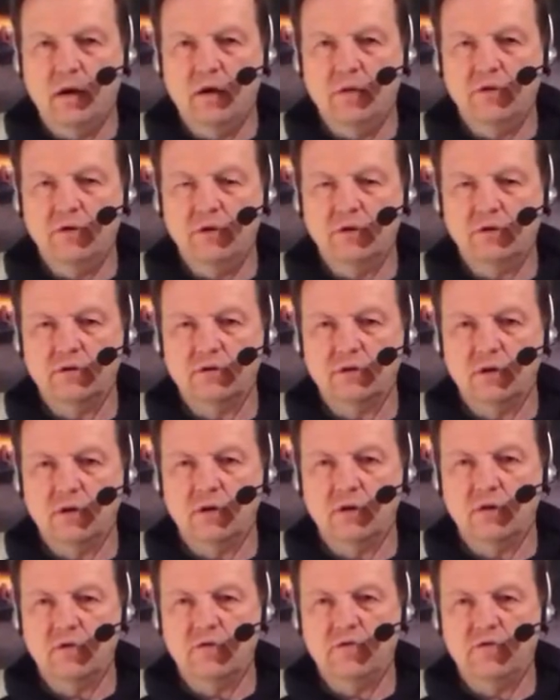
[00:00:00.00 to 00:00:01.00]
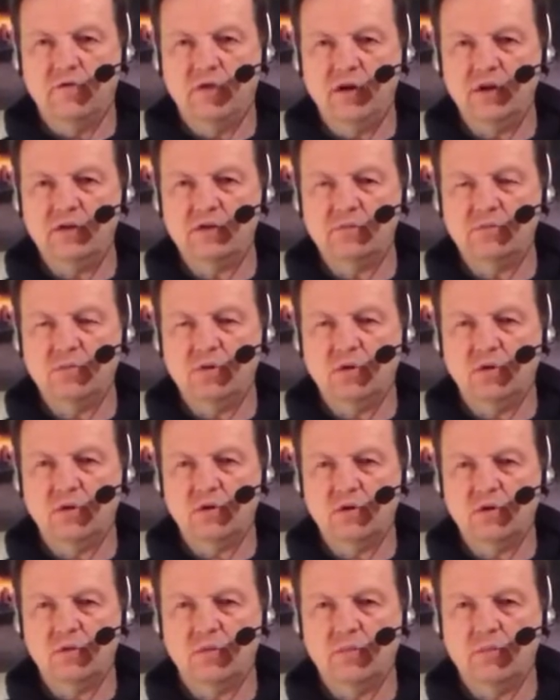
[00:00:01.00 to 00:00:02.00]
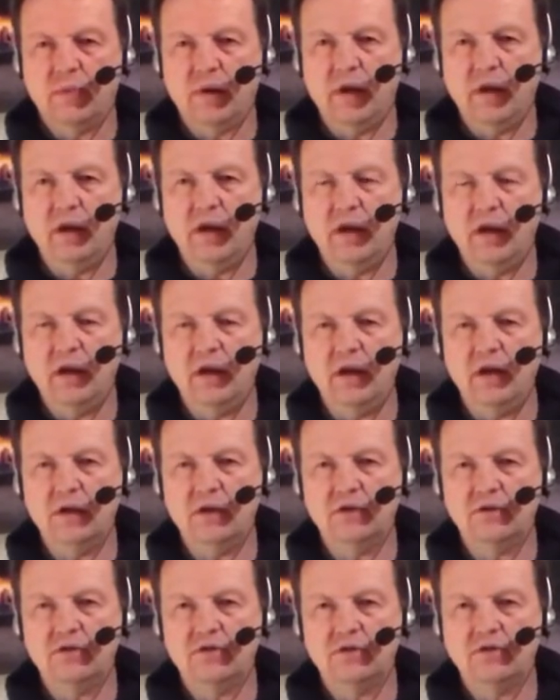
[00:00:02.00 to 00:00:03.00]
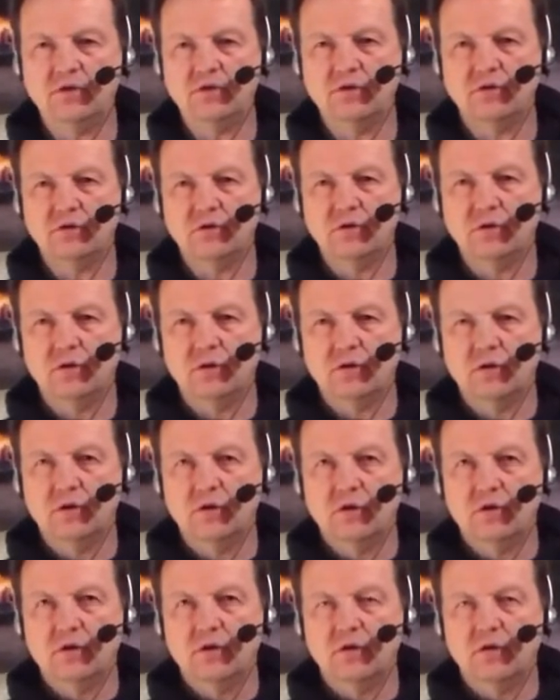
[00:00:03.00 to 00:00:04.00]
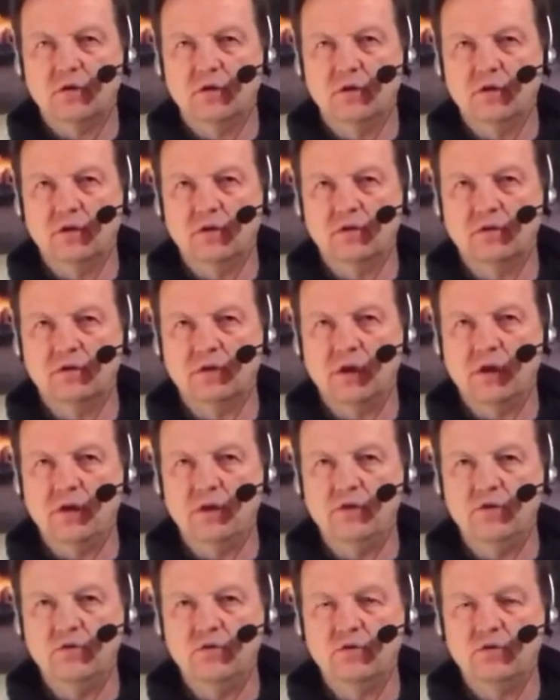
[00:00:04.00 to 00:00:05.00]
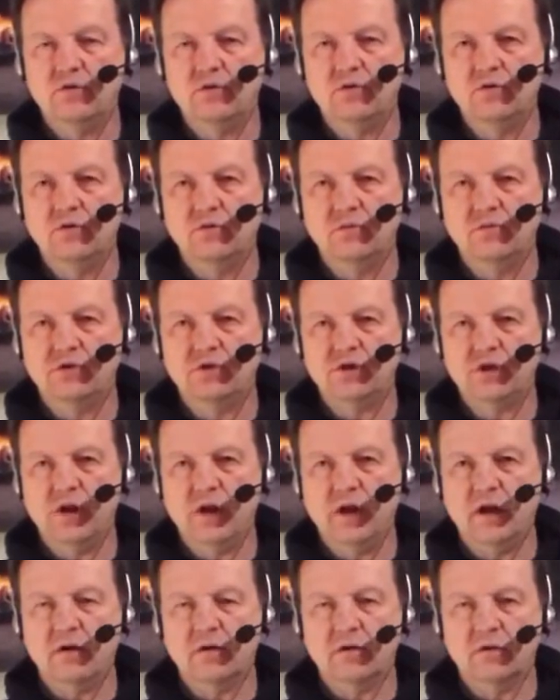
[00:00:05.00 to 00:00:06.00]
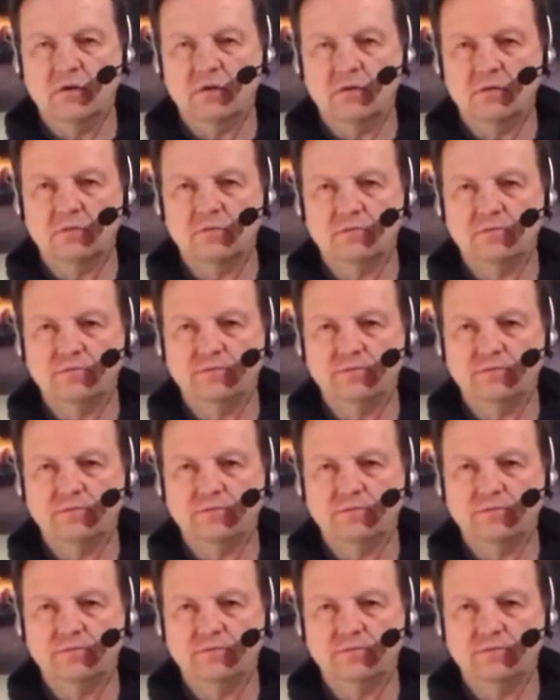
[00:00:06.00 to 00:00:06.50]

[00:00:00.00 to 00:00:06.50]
There's a Facebook page. There's a YouTube channel,